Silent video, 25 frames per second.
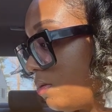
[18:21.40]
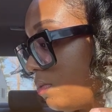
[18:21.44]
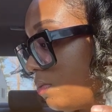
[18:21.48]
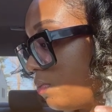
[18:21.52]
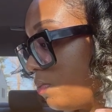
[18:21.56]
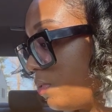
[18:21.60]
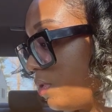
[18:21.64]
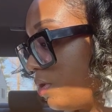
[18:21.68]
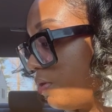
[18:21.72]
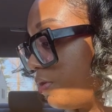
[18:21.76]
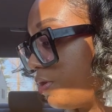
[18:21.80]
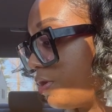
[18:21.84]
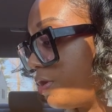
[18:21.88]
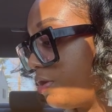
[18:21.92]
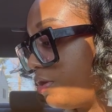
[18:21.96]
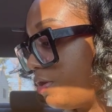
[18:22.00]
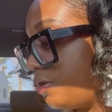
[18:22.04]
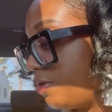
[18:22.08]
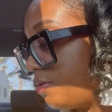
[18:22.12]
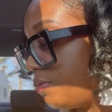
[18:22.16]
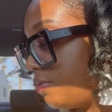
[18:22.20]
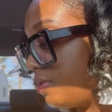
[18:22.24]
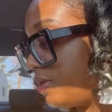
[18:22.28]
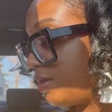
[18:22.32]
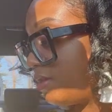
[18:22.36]
we're gonna
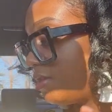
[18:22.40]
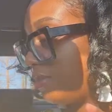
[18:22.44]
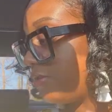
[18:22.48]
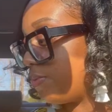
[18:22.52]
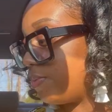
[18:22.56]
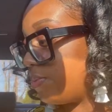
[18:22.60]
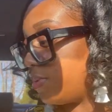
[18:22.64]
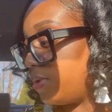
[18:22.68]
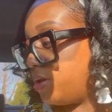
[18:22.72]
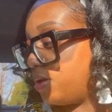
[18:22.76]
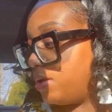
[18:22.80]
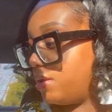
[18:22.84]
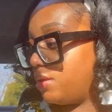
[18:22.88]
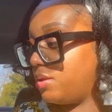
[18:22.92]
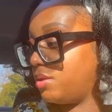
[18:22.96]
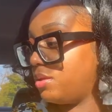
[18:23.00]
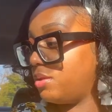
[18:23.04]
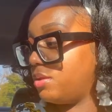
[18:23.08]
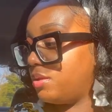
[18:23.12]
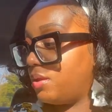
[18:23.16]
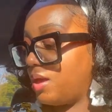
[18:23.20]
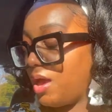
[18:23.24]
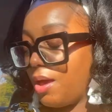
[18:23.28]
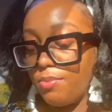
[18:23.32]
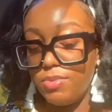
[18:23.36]
do this one
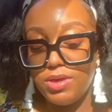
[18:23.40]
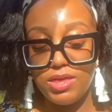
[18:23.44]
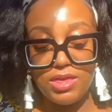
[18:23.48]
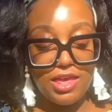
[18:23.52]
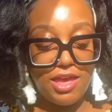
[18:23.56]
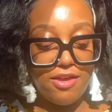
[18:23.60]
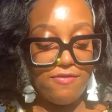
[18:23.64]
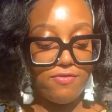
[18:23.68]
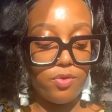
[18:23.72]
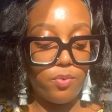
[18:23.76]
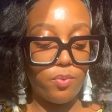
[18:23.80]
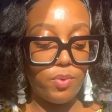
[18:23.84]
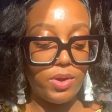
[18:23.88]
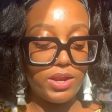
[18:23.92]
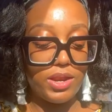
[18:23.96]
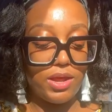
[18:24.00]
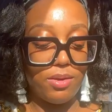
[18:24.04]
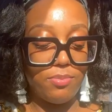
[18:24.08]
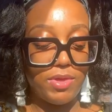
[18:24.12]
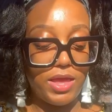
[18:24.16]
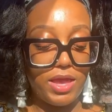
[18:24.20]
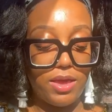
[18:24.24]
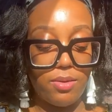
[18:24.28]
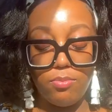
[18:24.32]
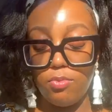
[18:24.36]
i'm gonna save the one i'm
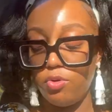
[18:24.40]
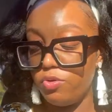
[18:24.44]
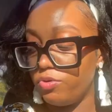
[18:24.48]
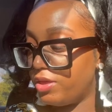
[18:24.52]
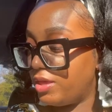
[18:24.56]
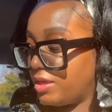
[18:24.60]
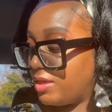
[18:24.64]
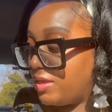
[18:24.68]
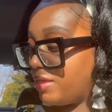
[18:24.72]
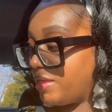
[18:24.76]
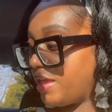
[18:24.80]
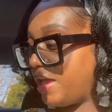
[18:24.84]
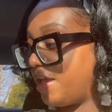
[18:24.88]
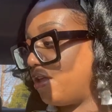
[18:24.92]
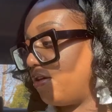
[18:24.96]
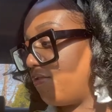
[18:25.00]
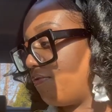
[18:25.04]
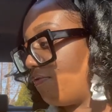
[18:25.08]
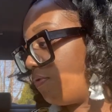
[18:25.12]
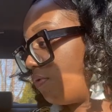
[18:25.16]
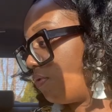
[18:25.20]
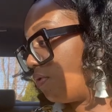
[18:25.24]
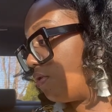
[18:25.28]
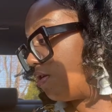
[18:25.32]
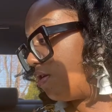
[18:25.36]
like most excited
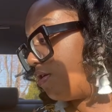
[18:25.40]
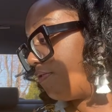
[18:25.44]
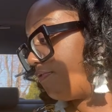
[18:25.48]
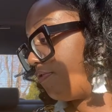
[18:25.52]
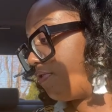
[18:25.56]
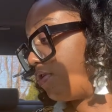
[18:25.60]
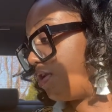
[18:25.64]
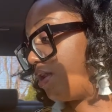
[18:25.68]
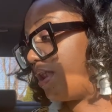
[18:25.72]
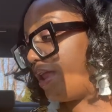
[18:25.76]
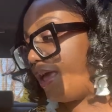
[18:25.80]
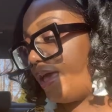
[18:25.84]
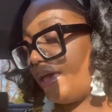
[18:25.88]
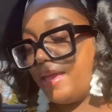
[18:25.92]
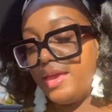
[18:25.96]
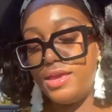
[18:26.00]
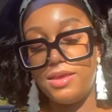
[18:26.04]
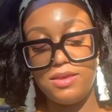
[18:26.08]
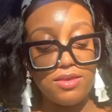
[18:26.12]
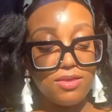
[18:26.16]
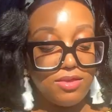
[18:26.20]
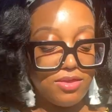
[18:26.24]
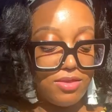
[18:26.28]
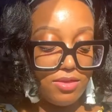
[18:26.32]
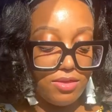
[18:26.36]
for for
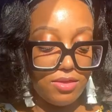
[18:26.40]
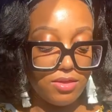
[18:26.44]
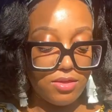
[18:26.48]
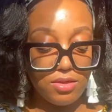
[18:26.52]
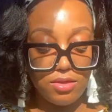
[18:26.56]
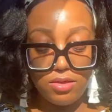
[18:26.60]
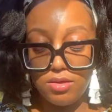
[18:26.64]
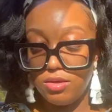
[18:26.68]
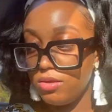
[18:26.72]
last